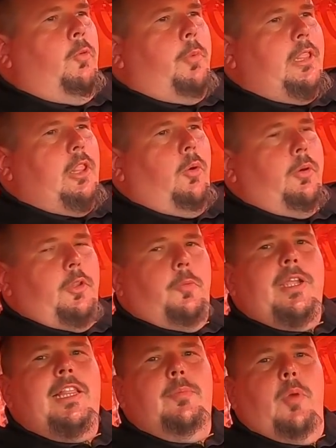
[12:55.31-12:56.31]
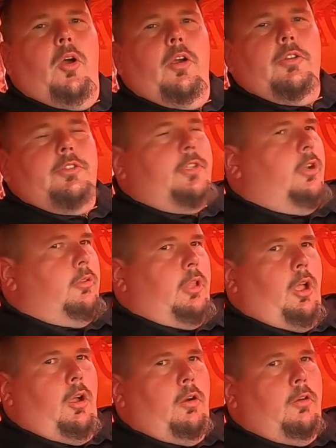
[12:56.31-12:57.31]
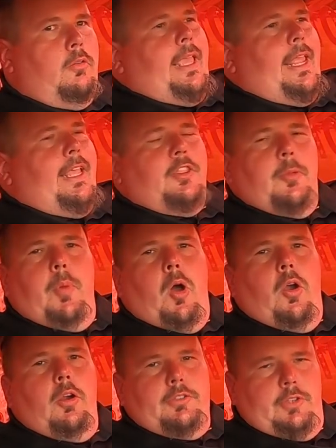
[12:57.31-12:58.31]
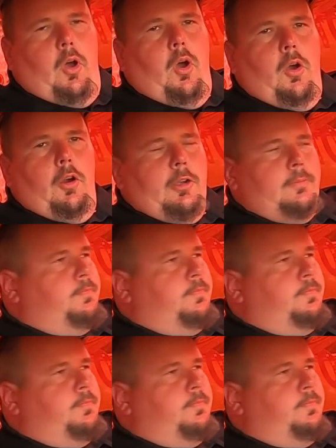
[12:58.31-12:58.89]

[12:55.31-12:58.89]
we lowered the wheelie bars so low, it hit the bars hard.